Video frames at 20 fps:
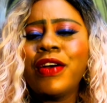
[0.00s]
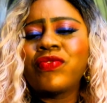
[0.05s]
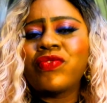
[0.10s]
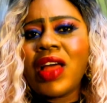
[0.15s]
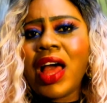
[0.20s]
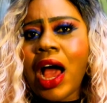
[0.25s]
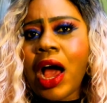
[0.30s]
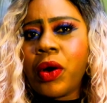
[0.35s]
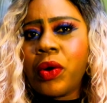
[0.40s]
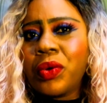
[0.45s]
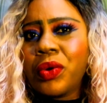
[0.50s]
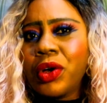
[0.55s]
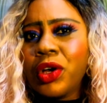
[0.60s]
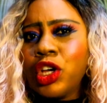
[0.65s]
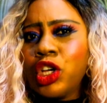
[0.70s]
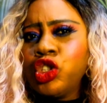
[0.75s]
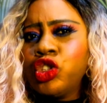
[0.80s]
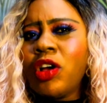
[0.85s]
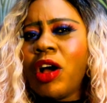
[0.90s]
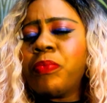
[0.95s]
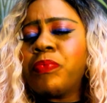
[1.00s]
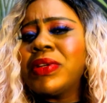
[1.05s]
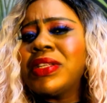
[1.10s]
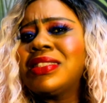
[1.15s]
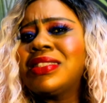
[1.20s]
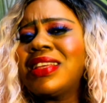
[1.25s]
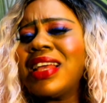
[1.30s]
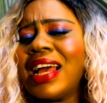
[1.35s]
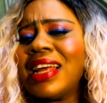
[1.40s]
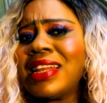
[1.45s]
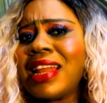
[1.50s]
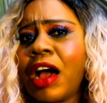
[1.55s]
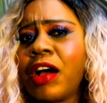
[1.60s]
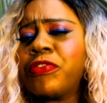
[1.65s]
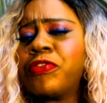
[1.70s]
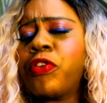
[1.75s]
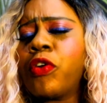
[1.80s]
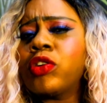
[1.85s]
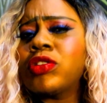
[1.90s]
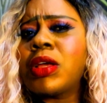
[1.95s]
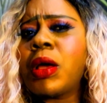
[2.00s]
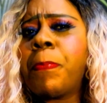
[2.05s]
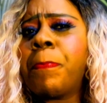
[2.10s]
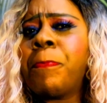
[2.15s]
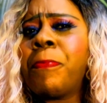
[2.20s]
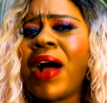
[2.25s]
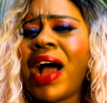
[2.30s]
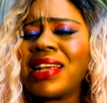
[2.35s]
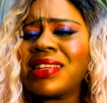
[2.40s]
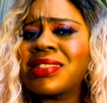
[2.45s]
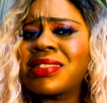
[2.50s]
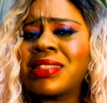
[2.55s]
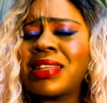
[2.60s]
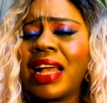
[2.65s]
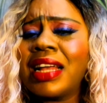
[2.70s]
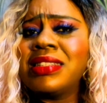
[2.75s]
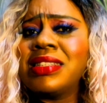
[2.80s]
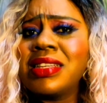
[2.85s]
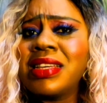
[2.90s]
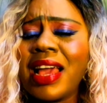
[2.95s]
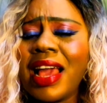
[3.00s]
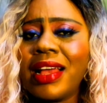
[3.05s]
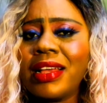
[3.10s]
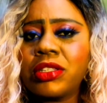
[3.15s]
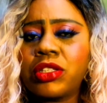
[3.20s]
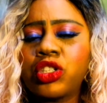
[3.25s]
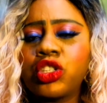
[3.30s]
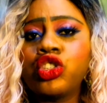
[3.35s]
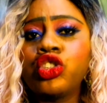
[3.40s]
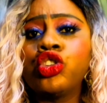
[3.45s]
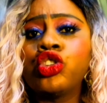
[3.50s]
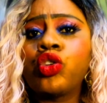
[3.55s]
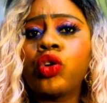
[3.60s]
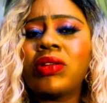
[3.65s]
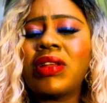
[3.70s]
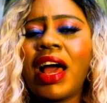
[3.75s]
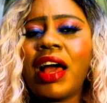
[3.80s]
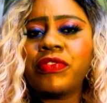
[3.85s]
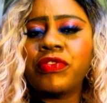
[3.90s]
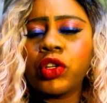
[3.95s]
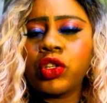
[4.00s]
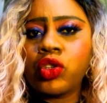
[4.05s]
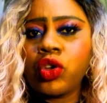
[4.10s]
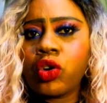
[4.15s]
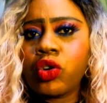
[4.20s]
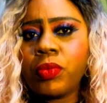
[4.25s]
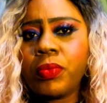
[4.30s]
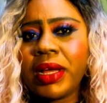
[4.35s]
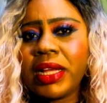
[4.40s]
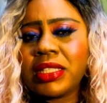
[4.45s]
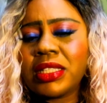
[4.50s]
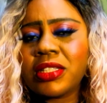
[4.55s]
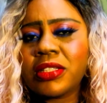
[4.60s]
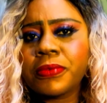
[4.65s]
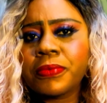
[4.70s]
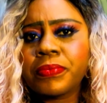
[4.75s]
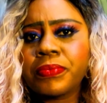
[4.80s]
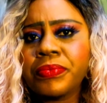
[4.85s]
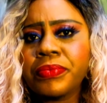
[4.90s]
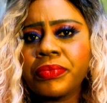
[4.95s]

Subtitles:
Now, you have been there now for the past 10 years, you don't have your documents.